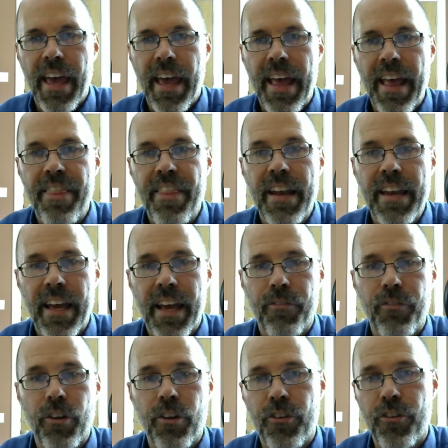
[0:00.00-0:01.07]
And then you have
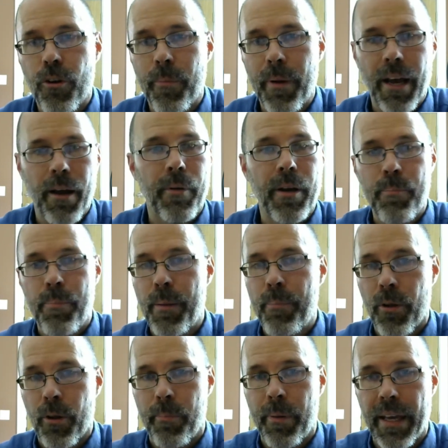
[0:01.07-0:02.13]
to determine how many
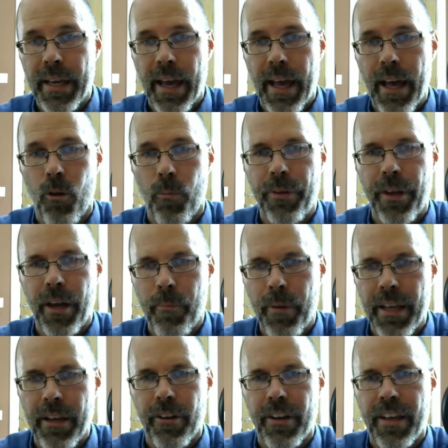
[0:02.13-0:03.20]
people are being helped, how
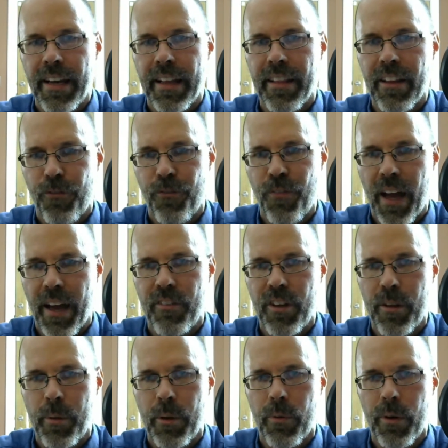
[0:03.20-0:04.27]
many are getting this 5
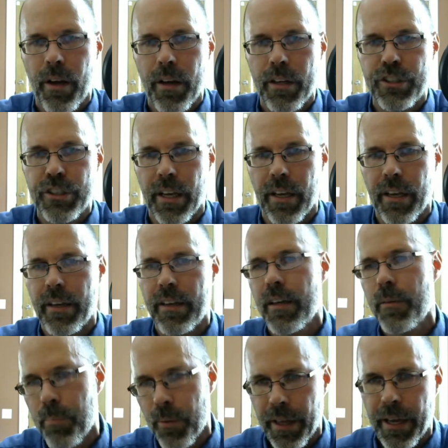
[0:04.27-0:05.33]
dB reduction. And you
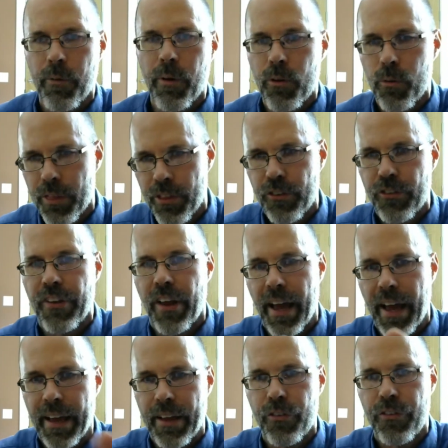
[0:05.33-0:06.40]
play around with the
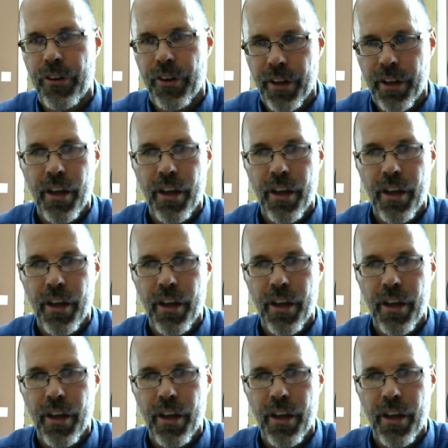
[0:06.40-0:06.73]
size to